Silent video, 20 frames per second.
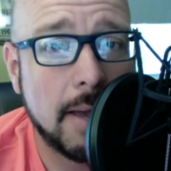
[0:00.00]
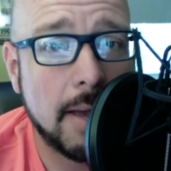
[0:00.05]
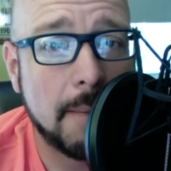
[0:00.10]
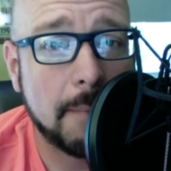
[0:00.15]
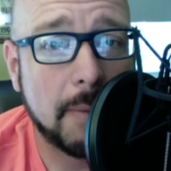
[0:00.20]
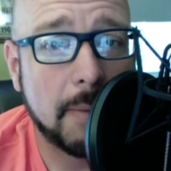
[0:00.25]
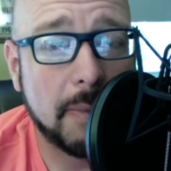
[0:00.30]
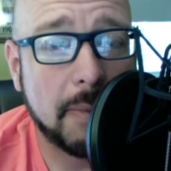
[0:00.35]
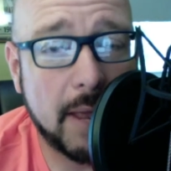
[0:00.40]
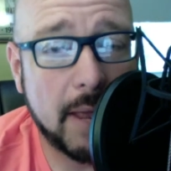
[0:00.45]

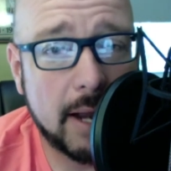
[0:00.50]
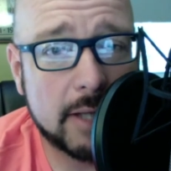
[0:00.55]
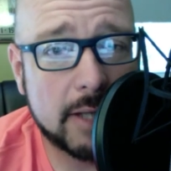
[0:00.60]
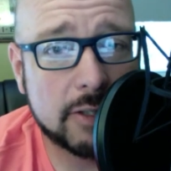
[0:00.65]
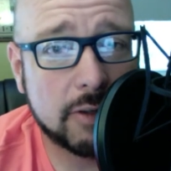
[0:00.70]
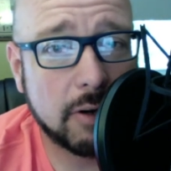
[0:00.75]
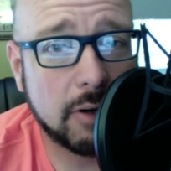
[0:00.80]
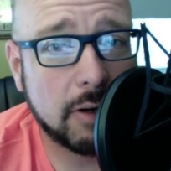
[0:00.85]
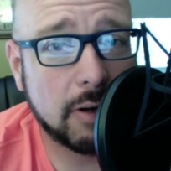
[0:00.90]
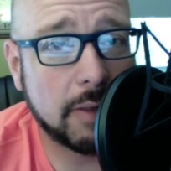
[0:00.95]
But then I
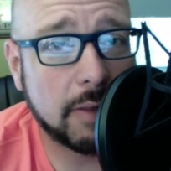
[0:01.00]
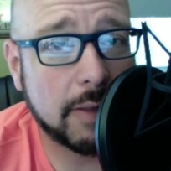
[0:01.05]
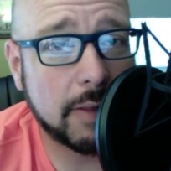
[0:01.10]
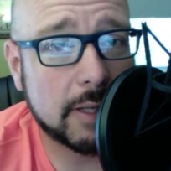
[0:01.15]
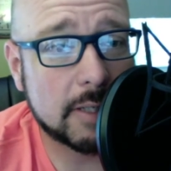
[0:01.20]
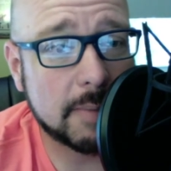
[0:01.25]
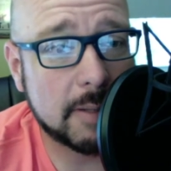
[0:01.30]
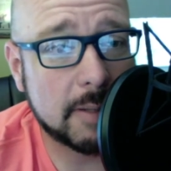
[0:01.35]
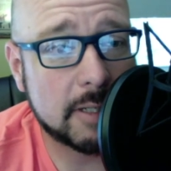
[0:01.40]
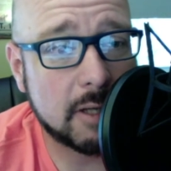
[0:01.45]
started to think
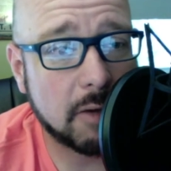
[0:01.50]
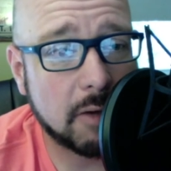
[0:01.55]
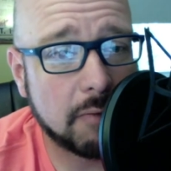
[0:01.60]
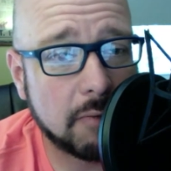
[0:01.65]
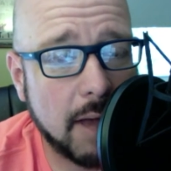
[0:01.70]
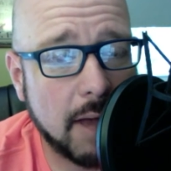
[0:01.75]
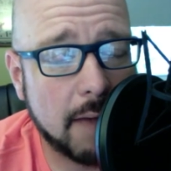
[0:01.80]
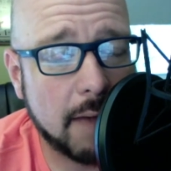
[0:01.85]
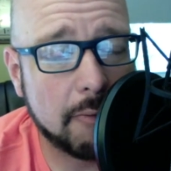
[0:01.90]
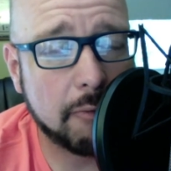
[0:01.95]
to myself,
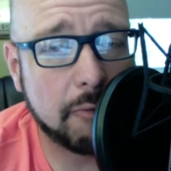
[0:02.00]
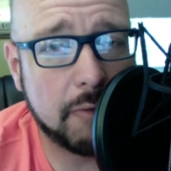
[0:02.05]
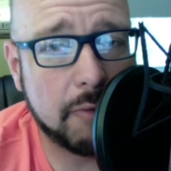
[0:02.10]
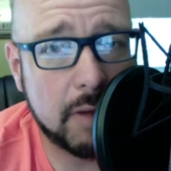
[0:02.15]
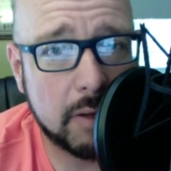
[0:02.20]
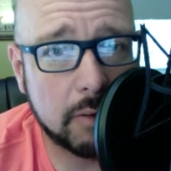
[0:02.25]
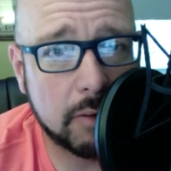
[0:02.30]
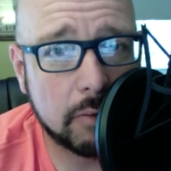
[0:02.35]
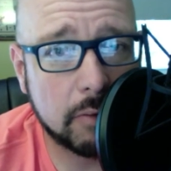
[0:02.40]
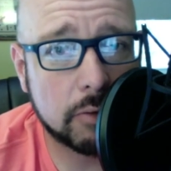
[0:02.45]
I
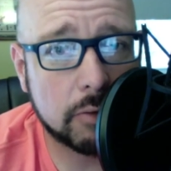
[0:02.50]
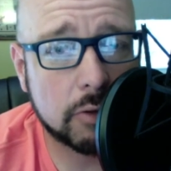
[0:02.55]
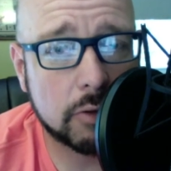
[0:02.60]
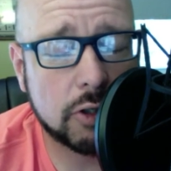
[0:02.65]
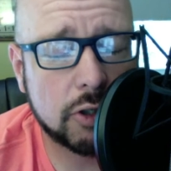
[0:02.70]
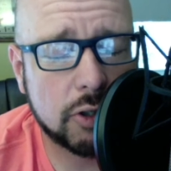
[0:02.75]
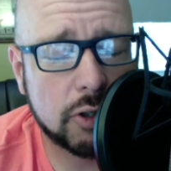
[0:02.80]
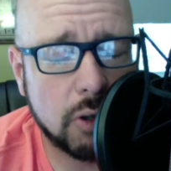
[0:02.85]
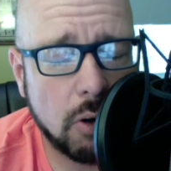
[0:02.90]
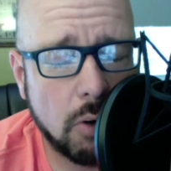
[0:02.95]
feel
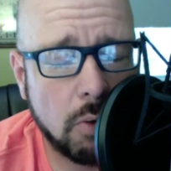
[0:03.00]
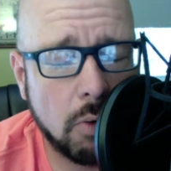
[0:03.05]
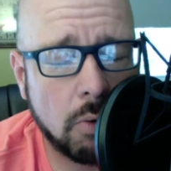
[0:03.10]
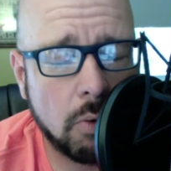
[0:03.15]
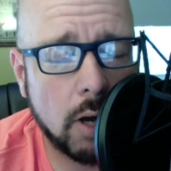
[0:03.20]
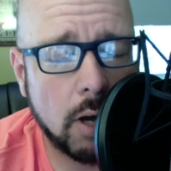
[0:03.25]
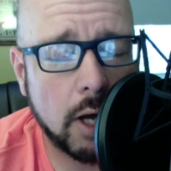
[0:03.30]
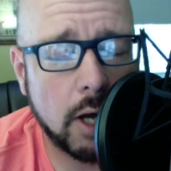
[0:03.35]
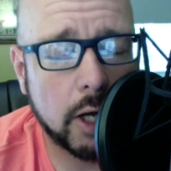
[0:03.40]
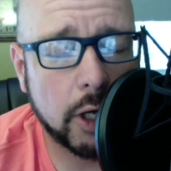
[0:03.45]

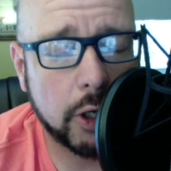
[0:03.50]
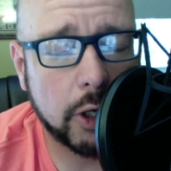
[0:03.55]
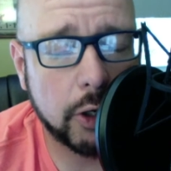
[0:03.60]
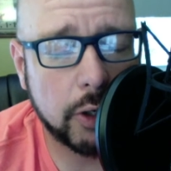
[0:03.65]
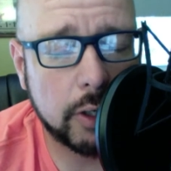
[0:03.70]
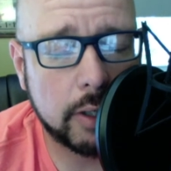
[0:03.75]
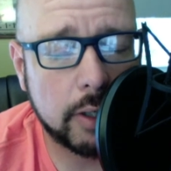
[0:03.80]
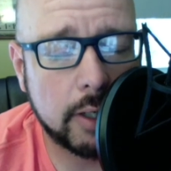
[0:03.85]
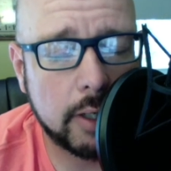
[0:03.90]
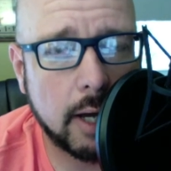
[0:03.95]
so
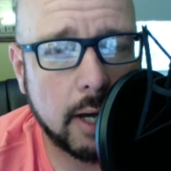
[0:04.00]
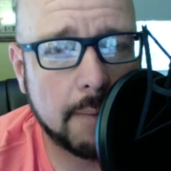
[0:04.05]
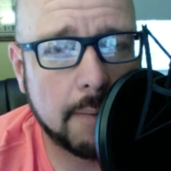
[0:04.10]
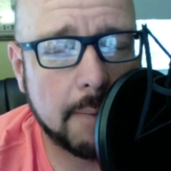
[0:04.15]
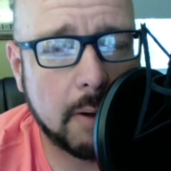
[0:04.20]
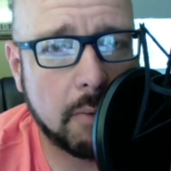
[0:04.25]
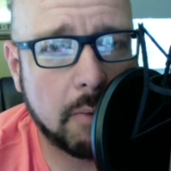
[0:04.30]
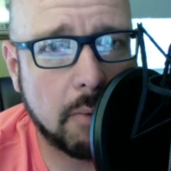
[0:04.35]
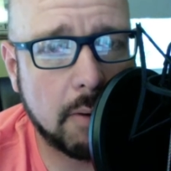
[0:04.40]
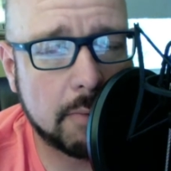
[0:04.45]
good
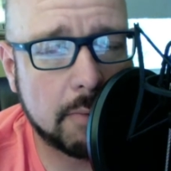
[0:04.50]
about what